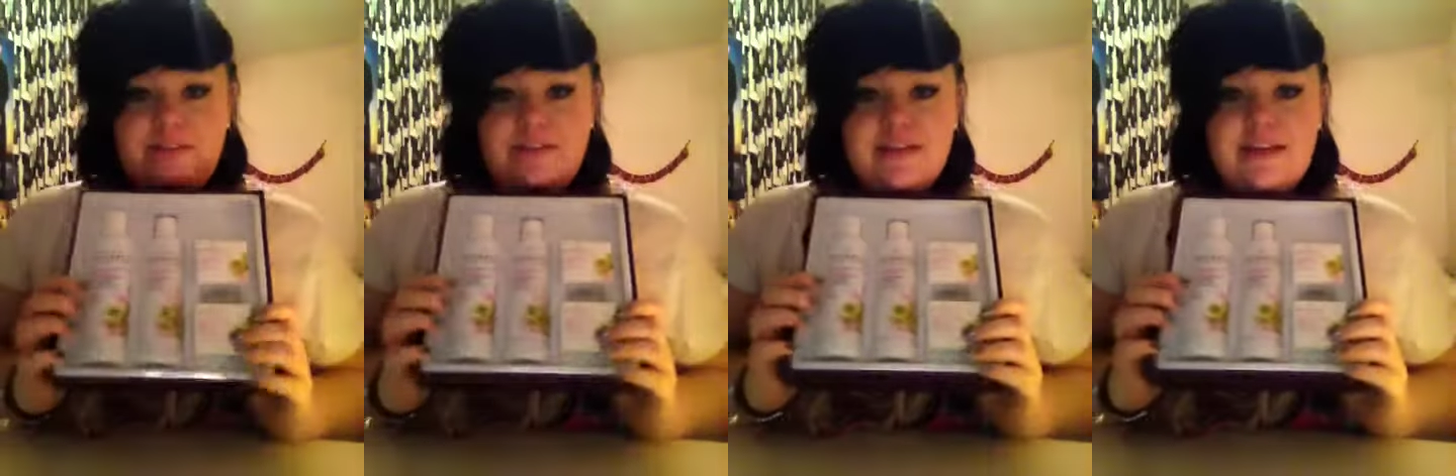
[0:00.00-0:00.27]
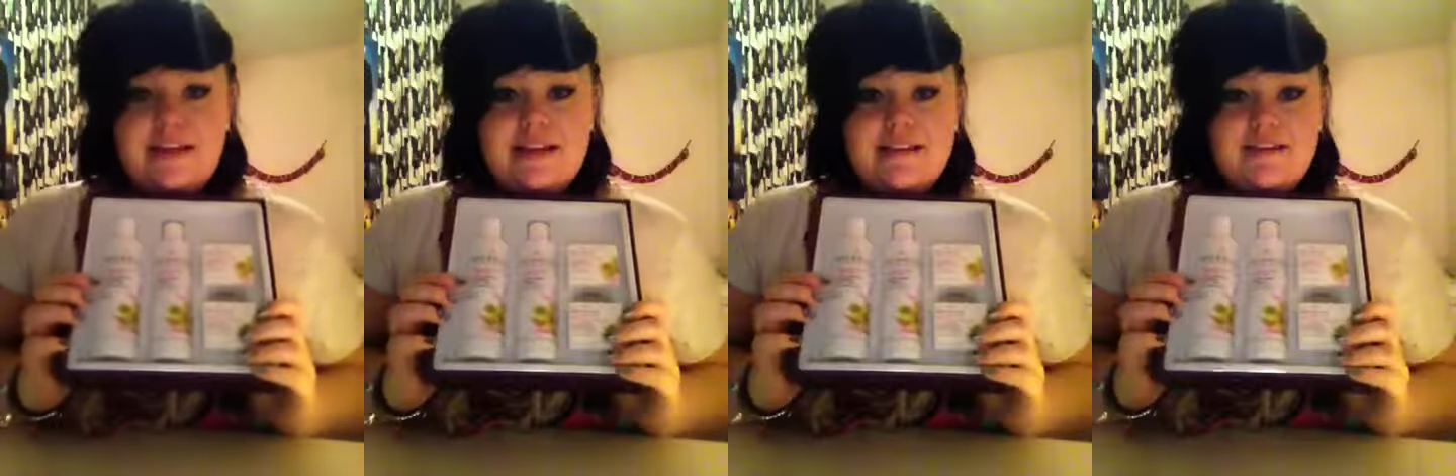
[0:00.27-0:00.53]
of
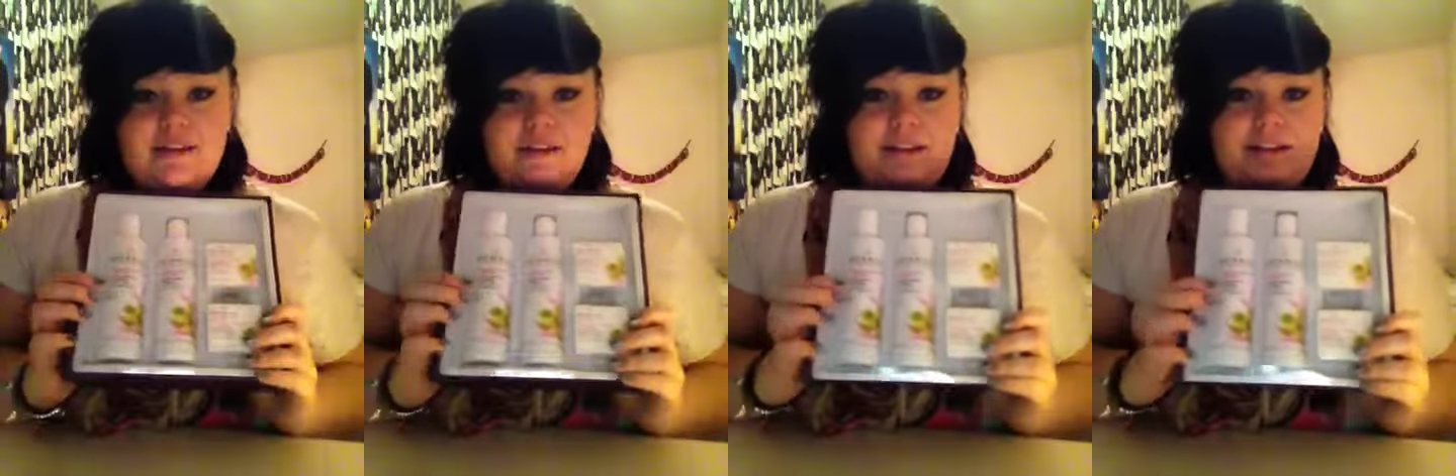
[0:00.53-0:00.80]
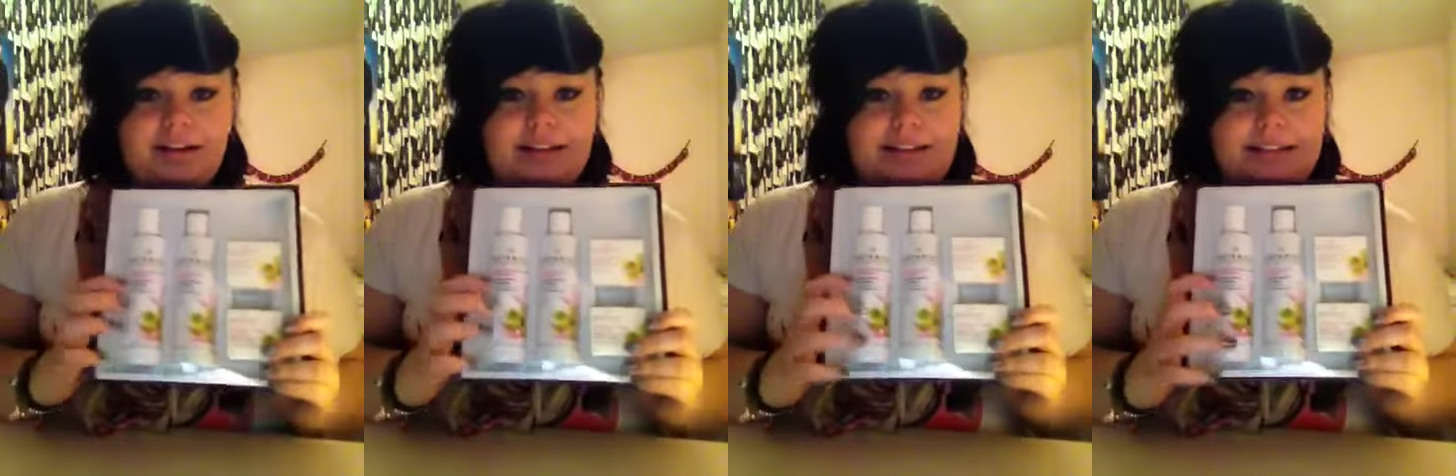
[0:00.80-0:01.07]
these. Sorry,
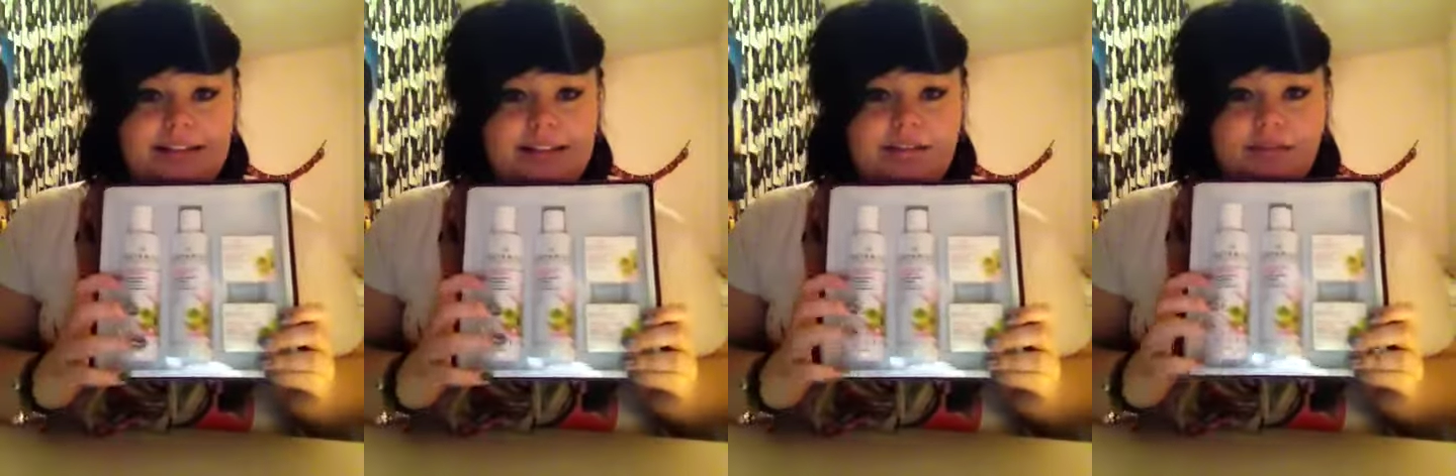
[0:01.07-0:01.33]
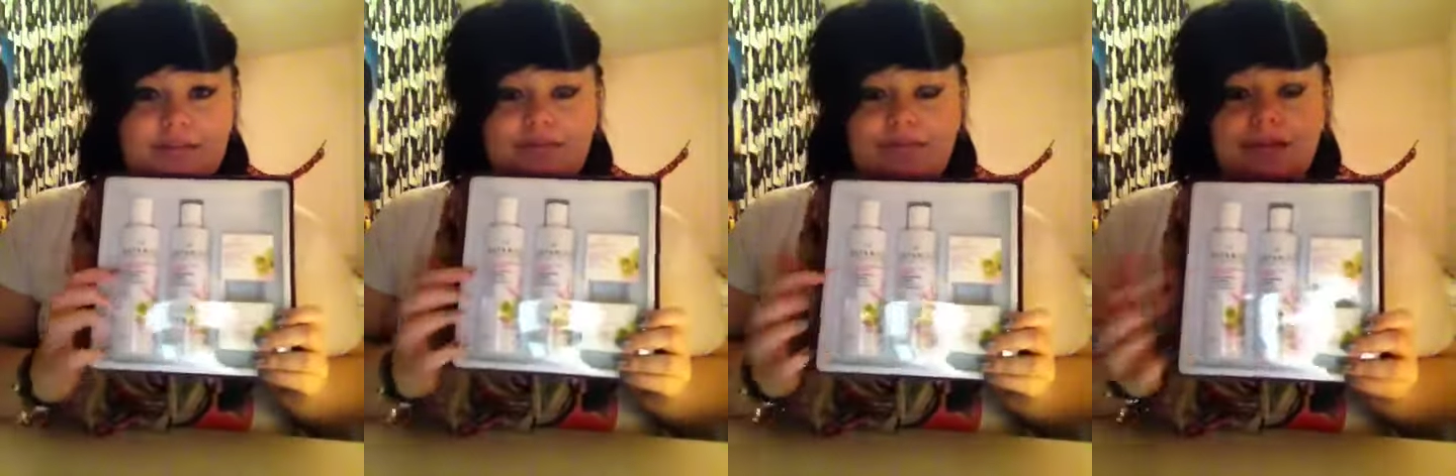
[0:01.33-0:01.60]
the lighting's
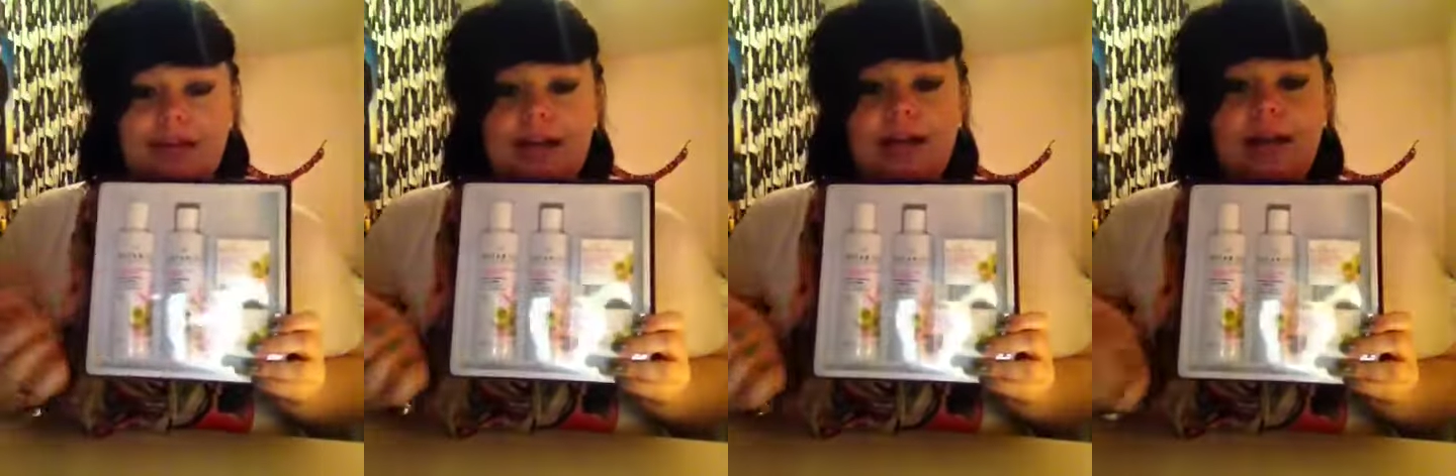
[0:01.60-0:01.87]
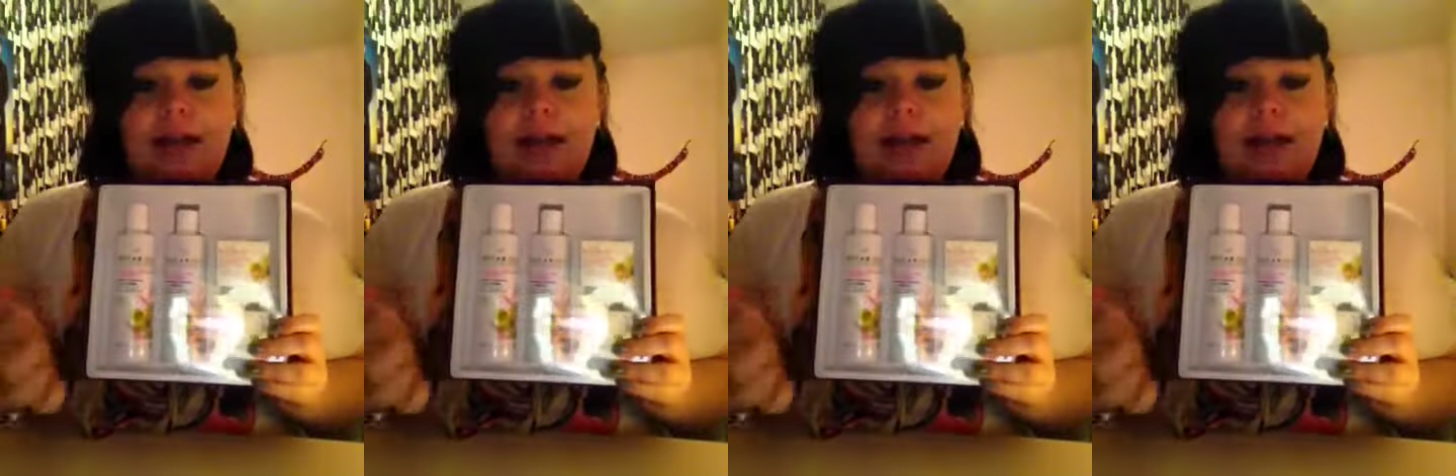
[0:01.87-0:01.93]
going funny.